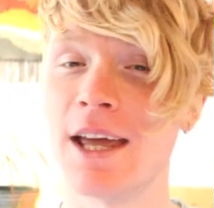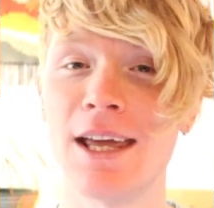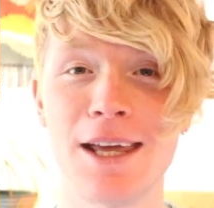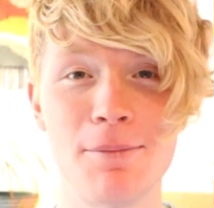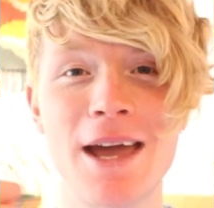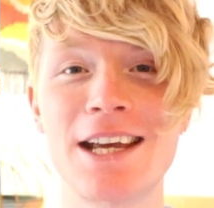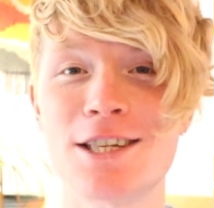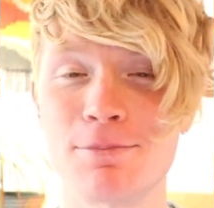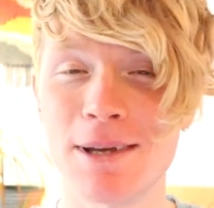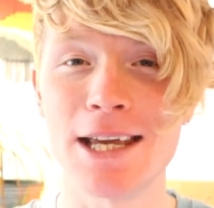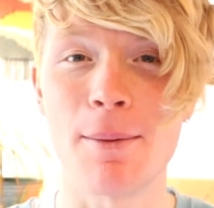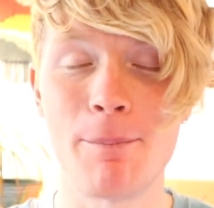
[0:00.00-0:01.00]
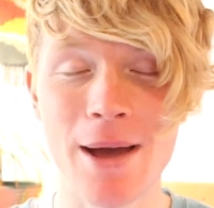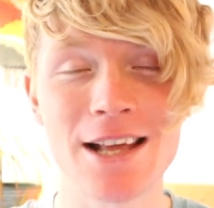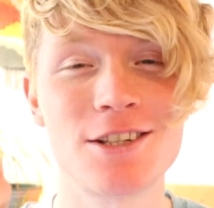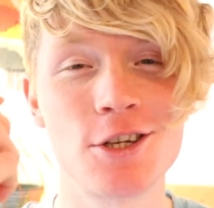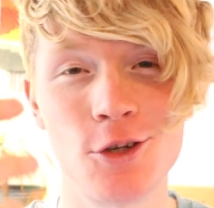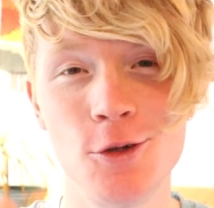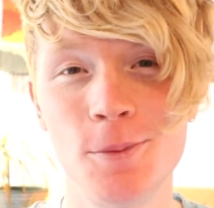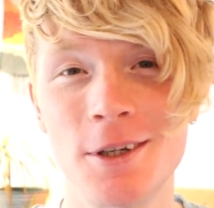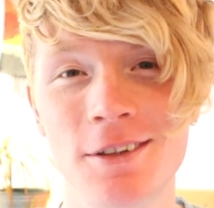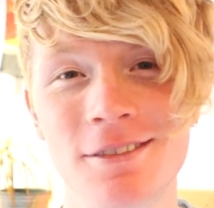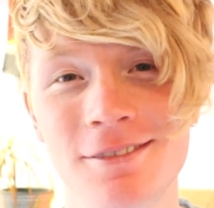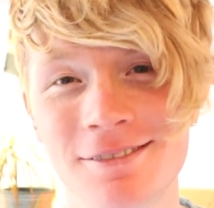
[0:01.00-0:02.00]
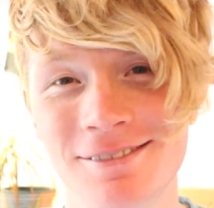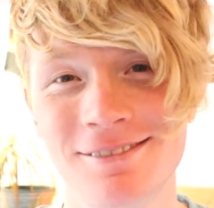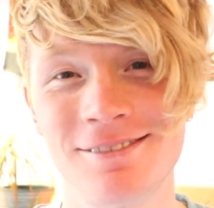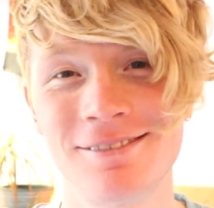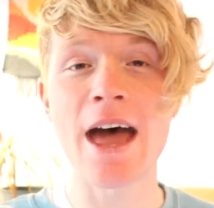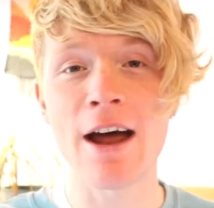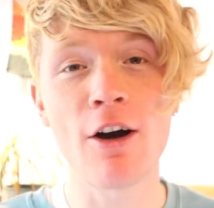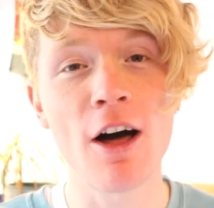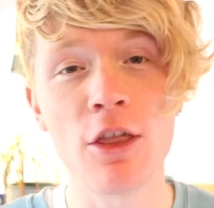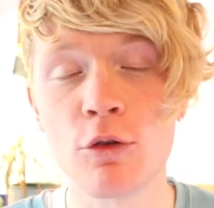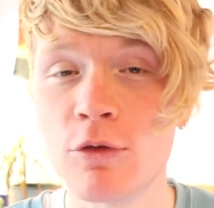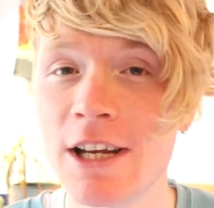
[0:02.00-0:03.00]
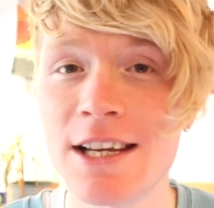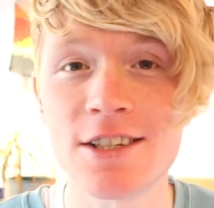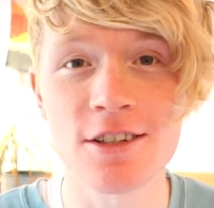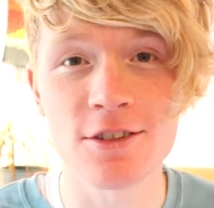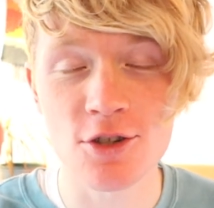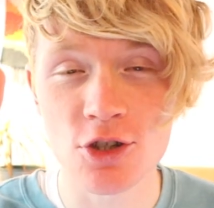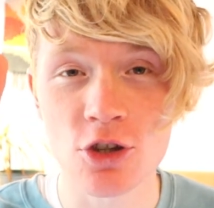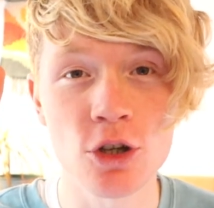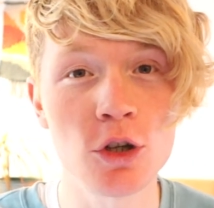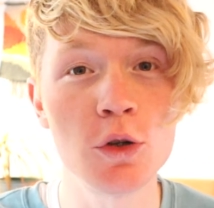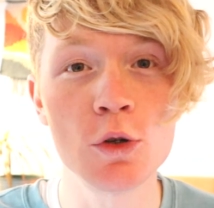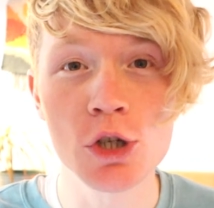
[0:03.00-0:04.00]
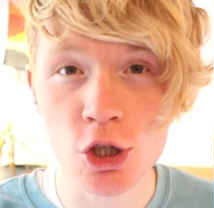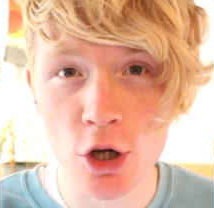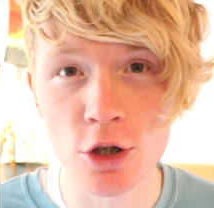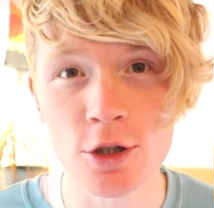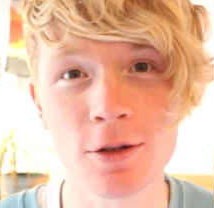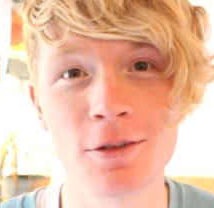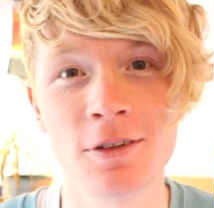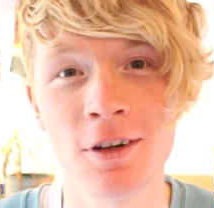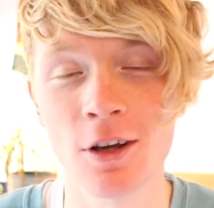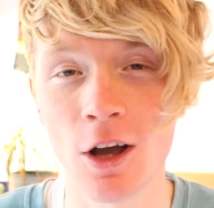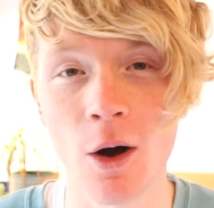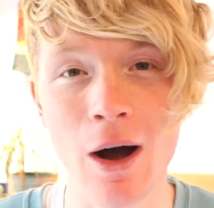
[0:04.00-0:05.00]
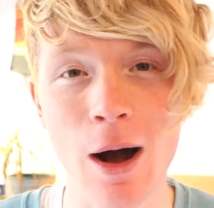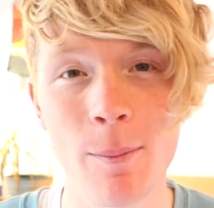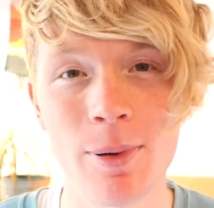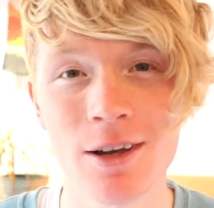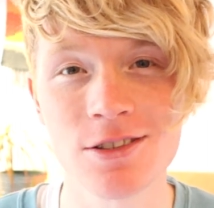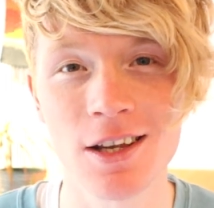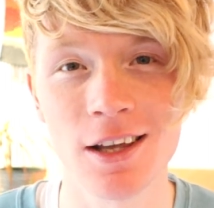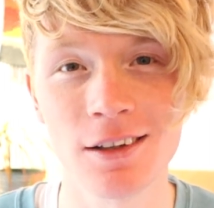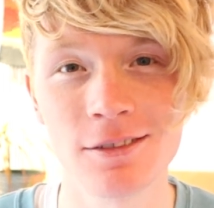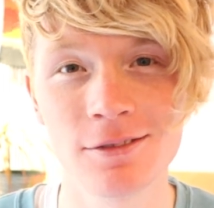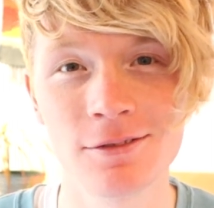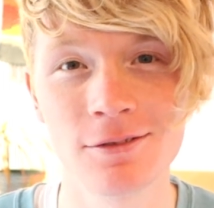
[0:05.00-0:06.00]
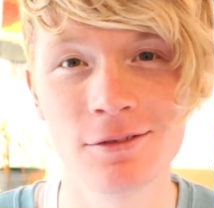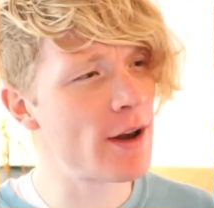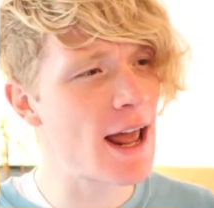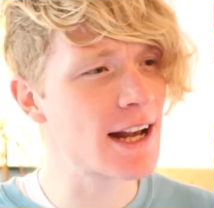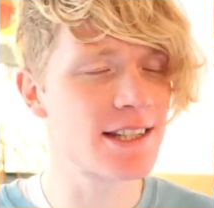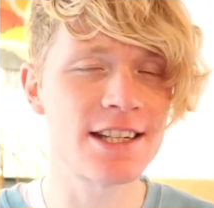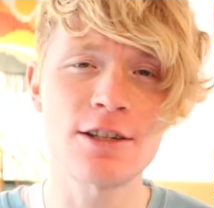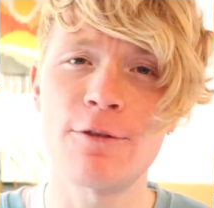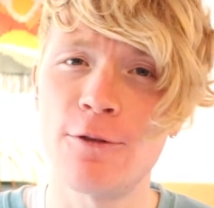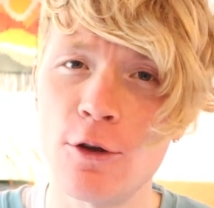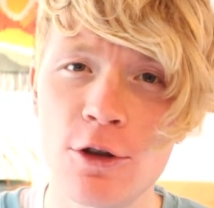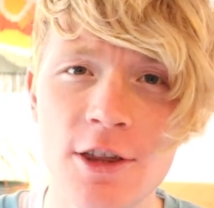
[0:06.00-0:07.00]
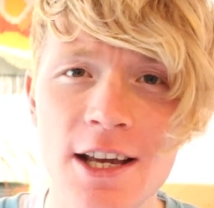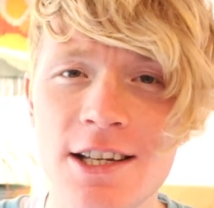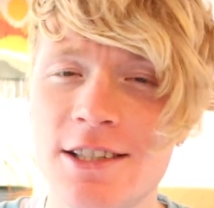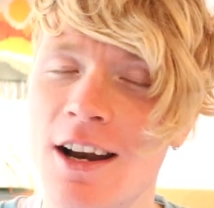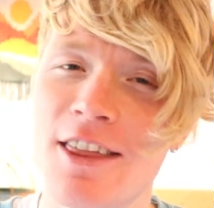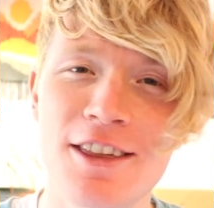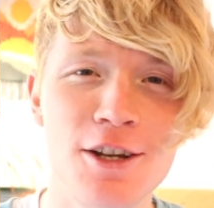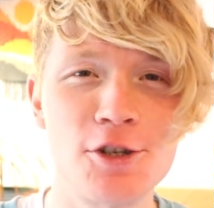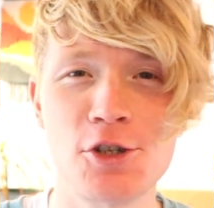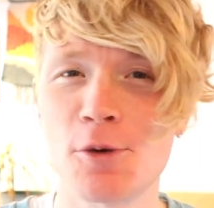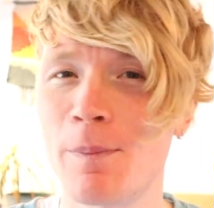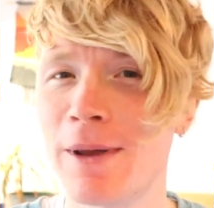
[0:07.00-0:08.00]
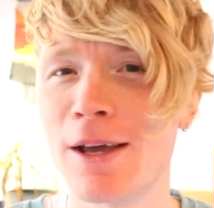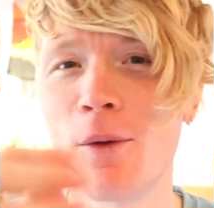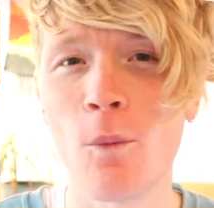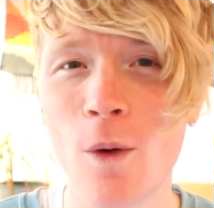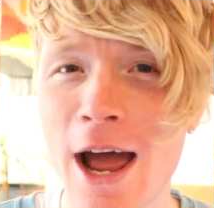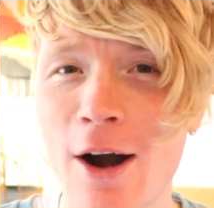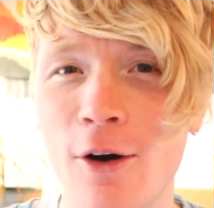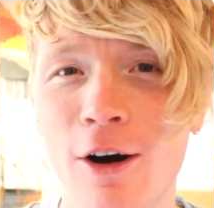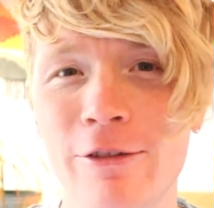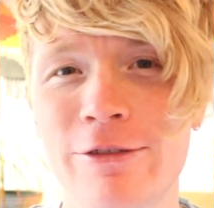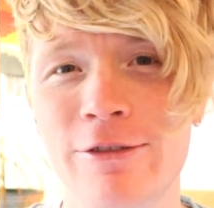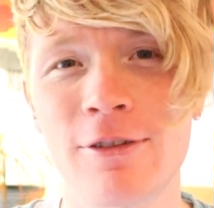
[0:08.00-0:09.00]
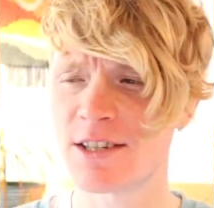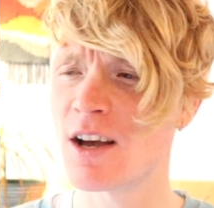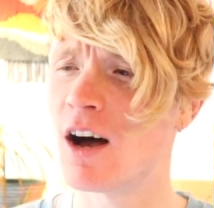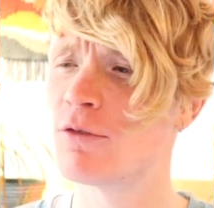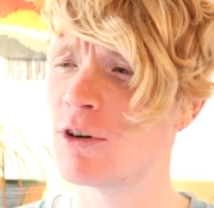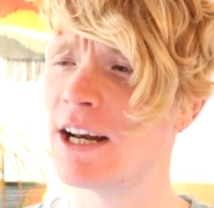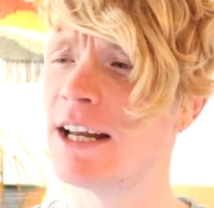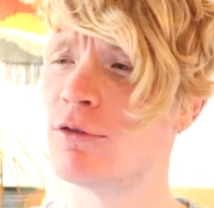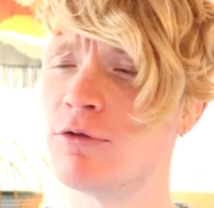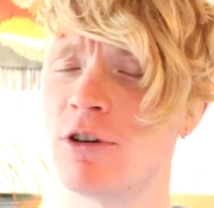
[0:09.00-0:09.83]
it, it makes me a better human. So there are the reasons that you should go out busking. So next is a few things that I think you should be aware of. These aren't really